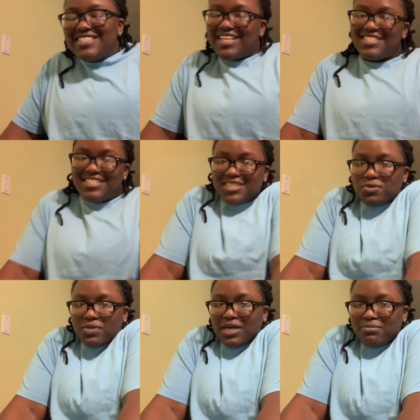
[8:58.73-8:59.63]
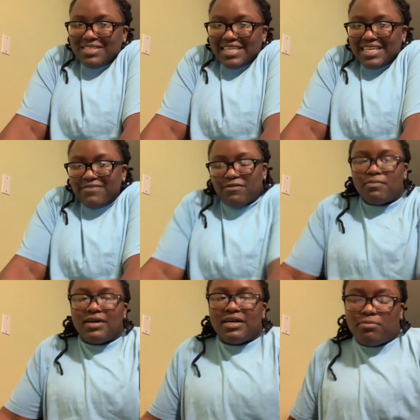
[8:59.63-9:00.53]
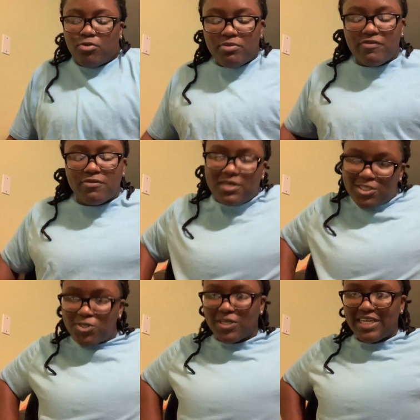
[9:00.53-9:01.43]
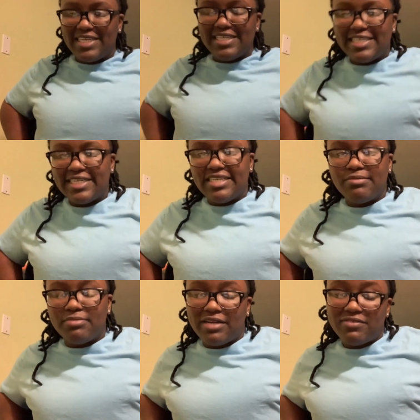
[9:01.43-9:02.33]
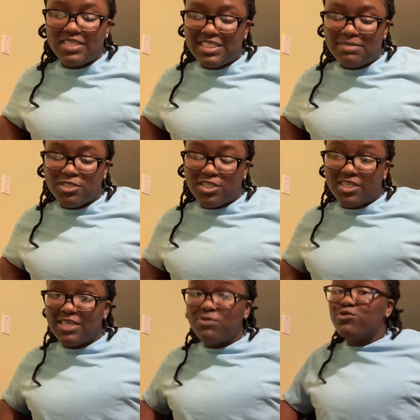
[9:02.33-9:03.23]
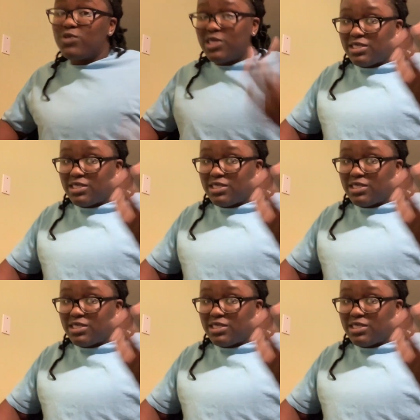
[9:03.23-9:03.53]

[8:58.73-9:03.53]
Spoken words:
that's just a quick update from my appointment from yesterday. But everything seems good. He was really